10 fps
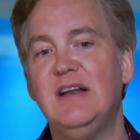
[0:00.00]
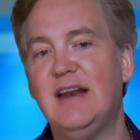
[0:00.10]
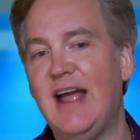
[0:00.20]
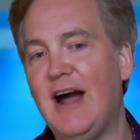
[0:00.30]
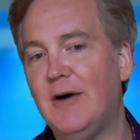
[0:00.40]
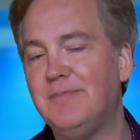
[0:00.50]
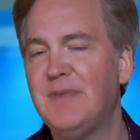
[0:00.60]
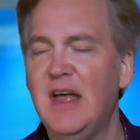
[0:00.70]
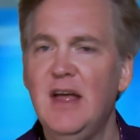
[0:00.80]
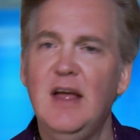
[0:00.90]
Now,
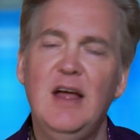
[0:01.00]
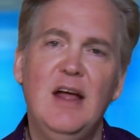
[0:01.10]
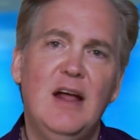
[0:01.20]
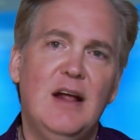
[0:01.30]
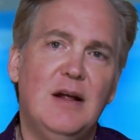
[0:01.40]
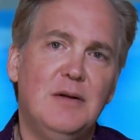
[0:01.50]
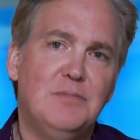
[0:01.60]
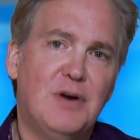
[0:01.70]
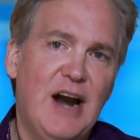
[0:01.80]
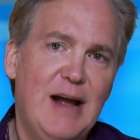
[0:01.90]

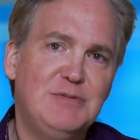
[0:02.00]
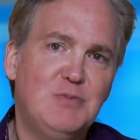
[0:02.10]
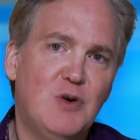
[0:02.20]
perhaps